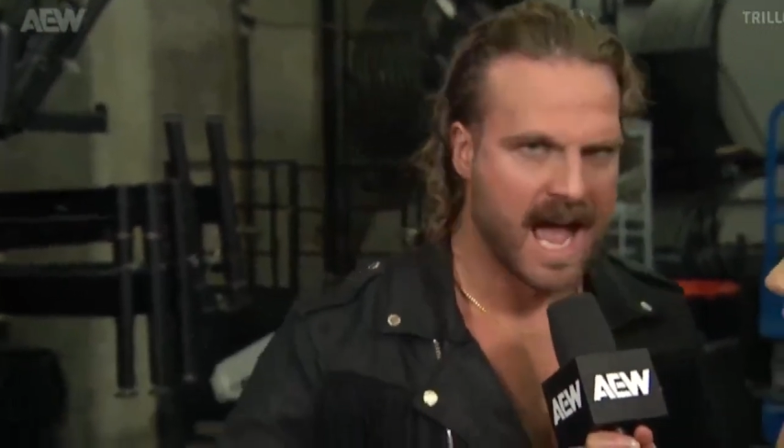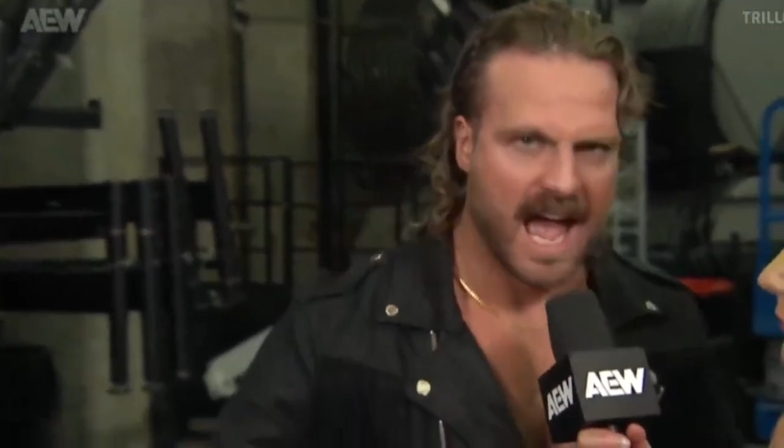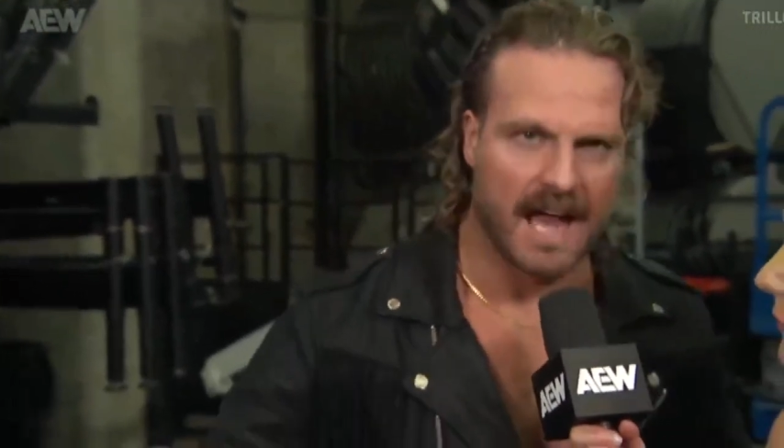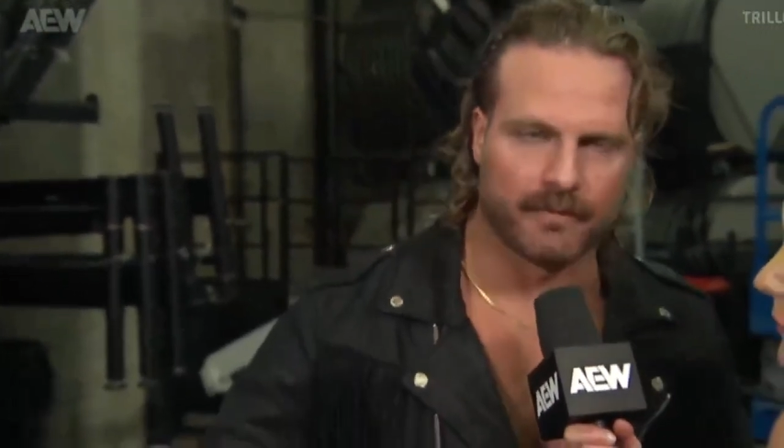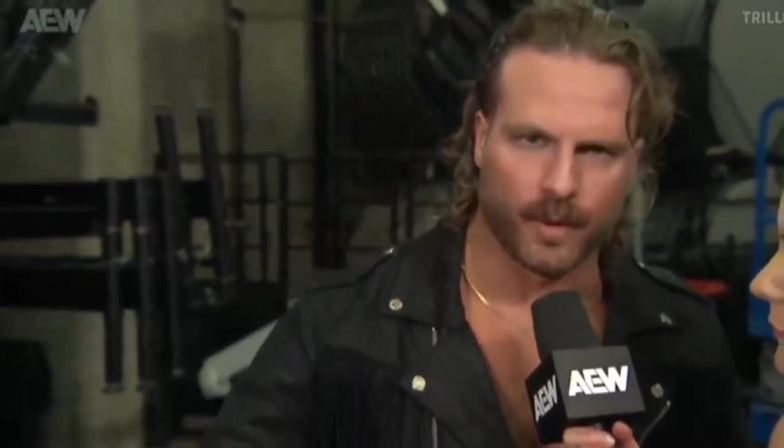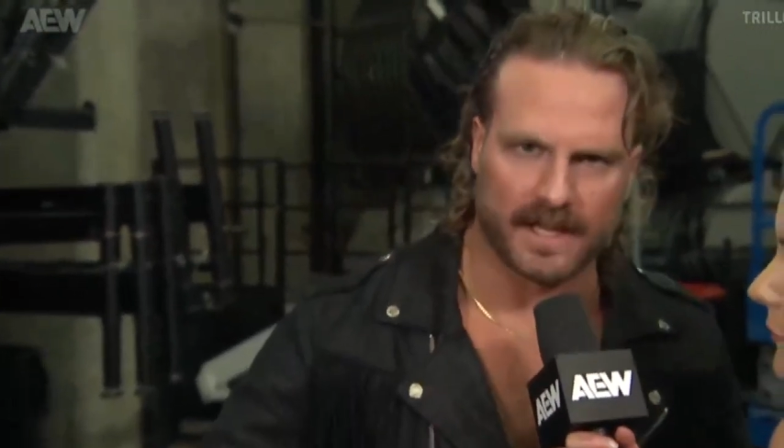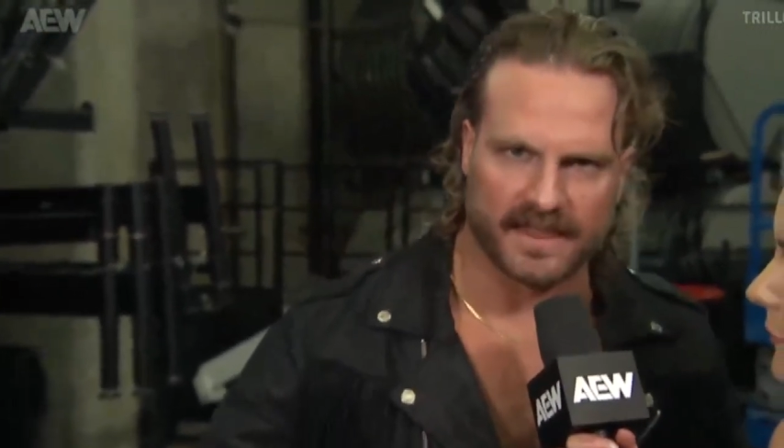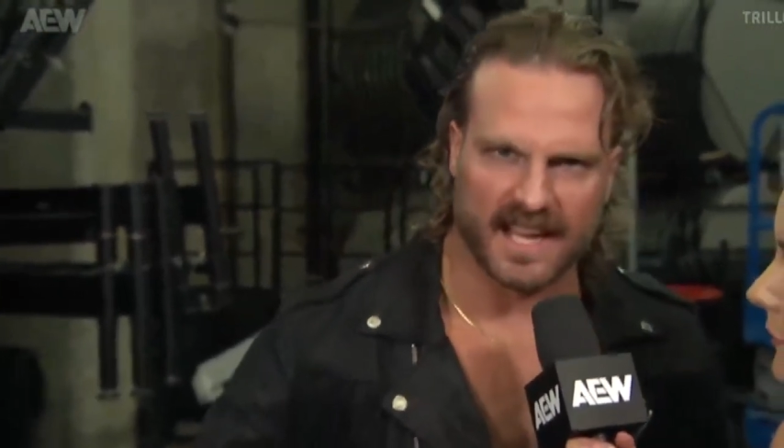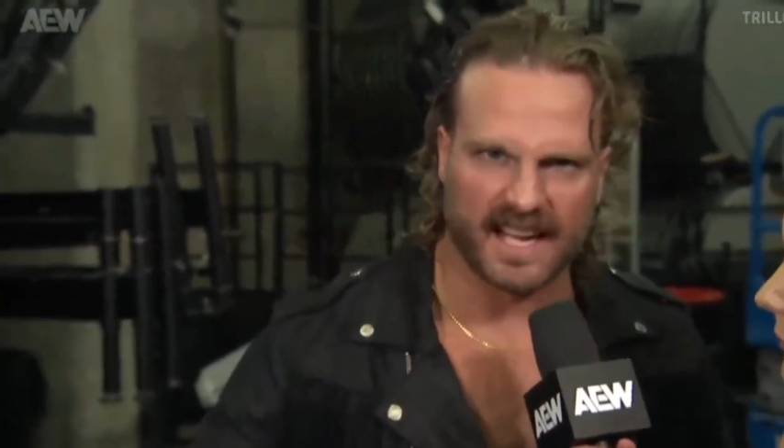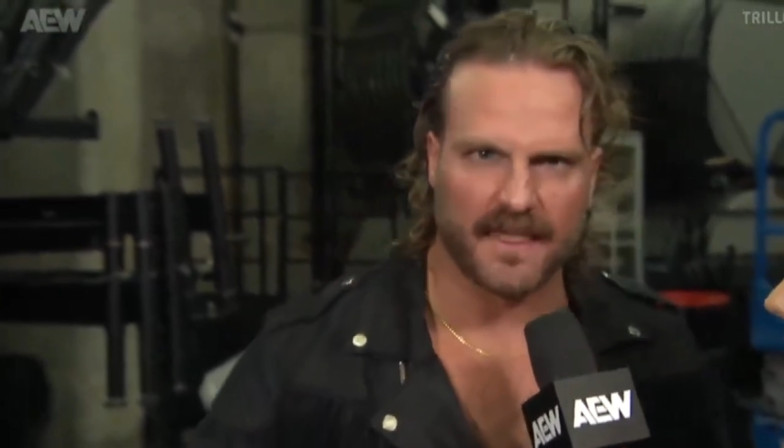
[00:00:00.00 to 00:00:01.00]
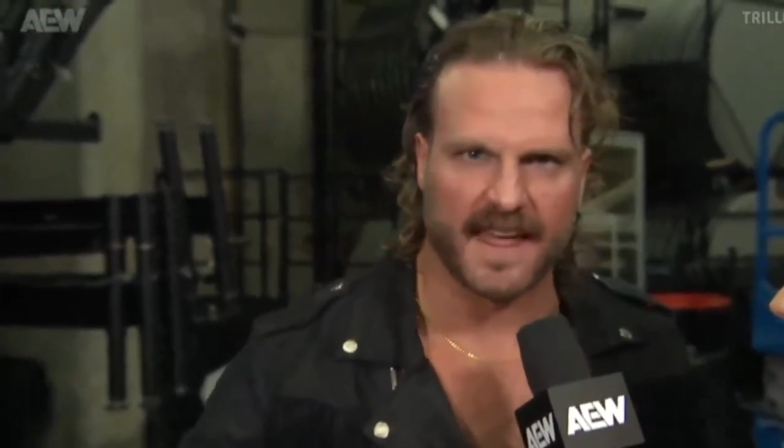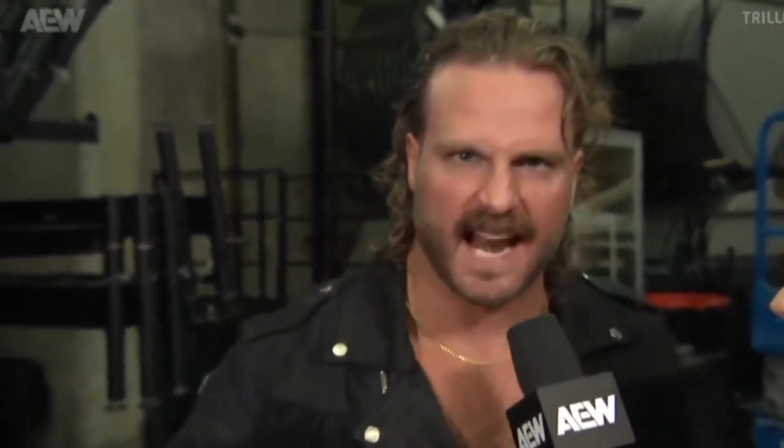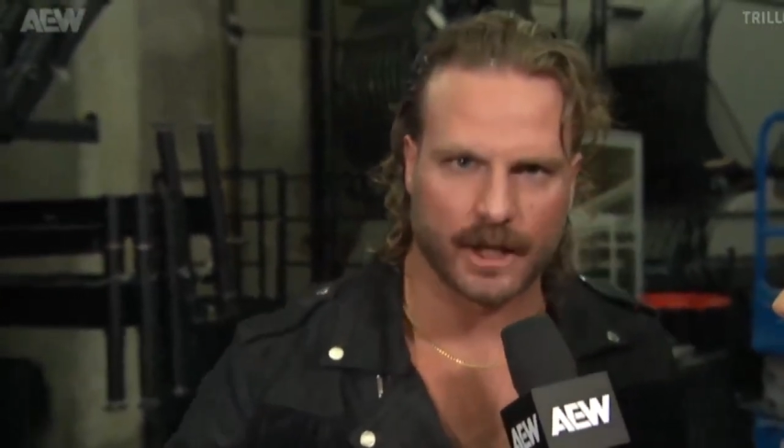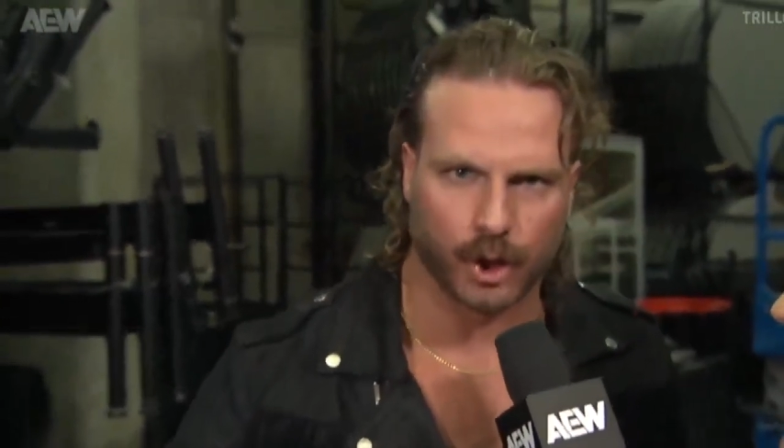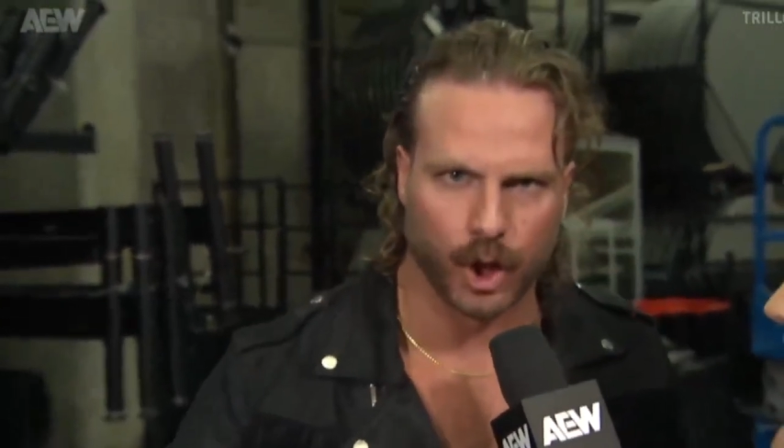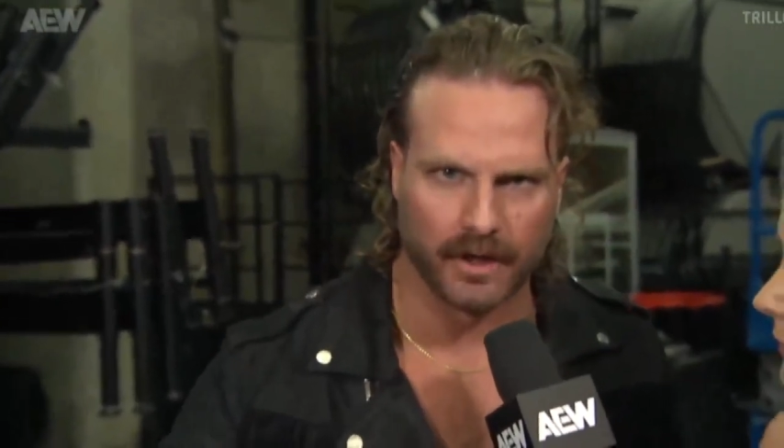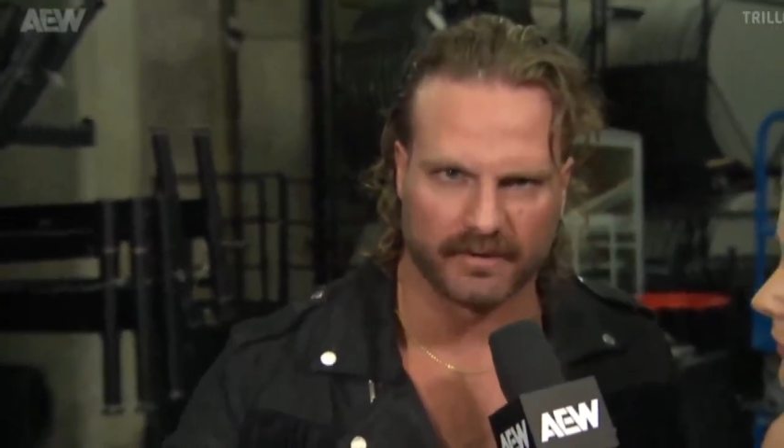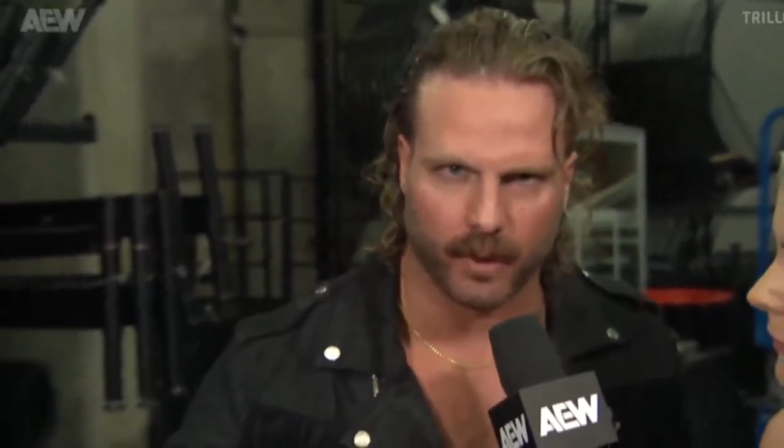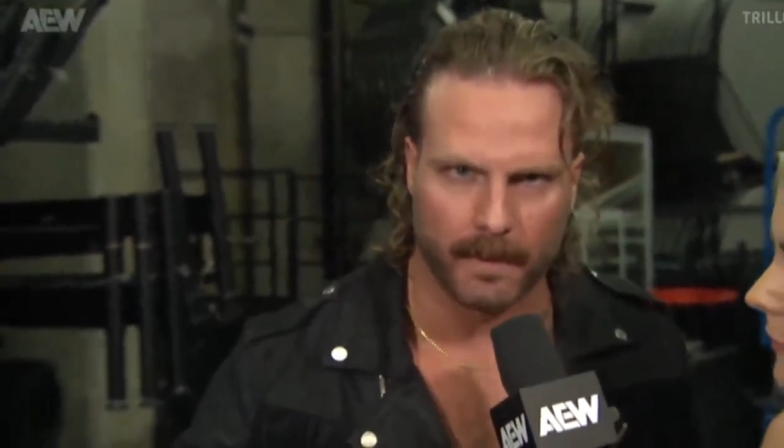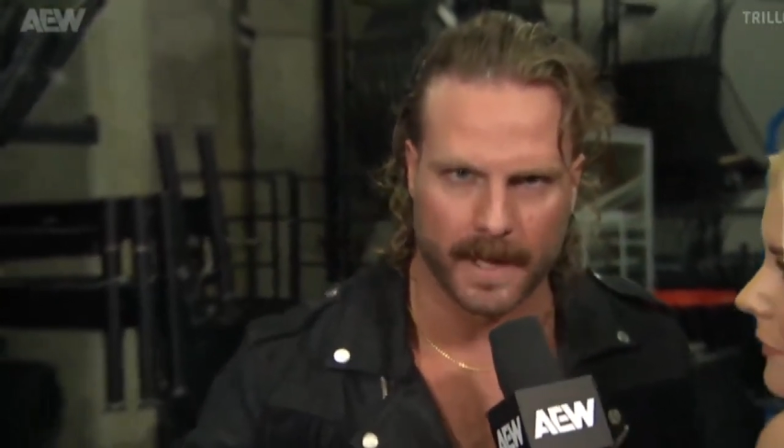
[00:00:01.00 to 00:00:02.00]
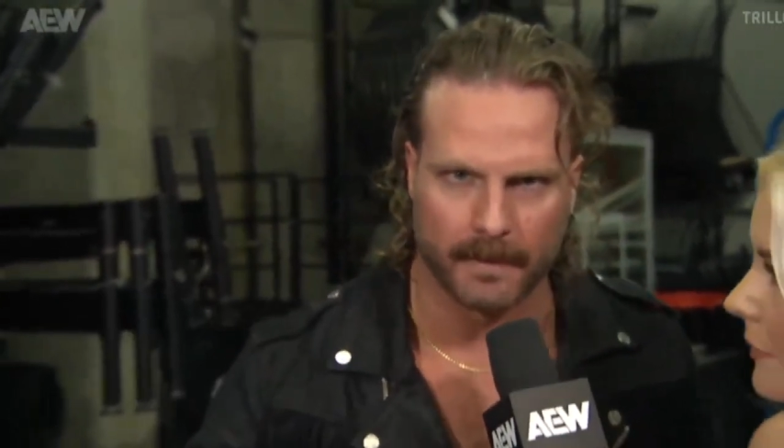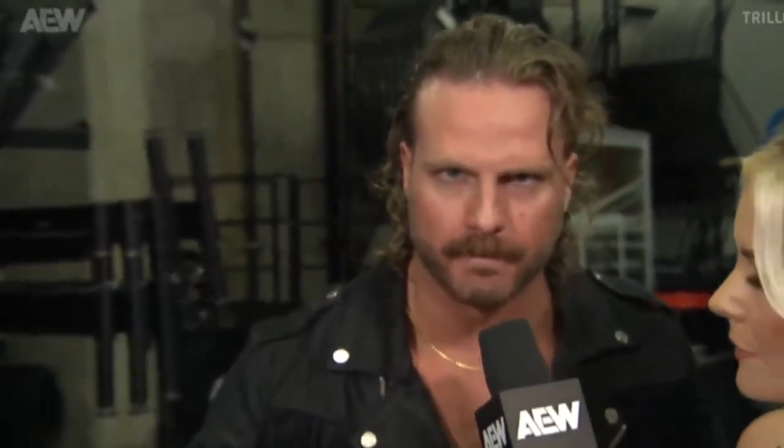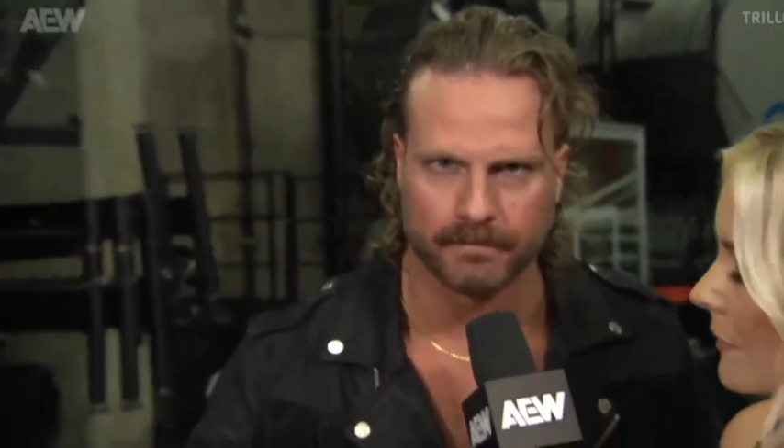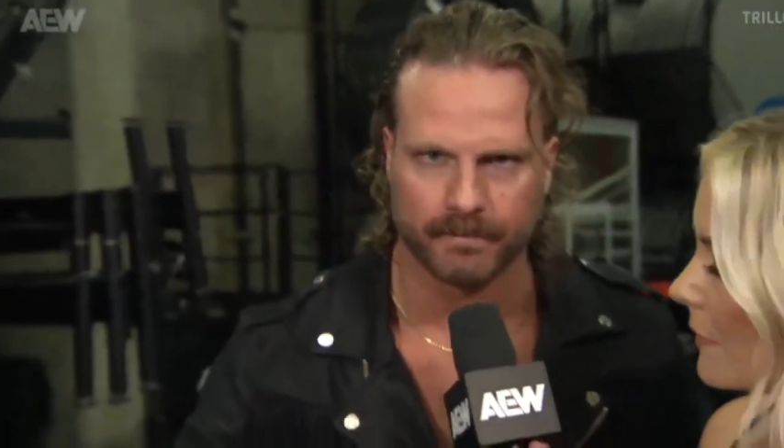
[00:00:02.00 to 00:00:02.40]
everything that I could from him,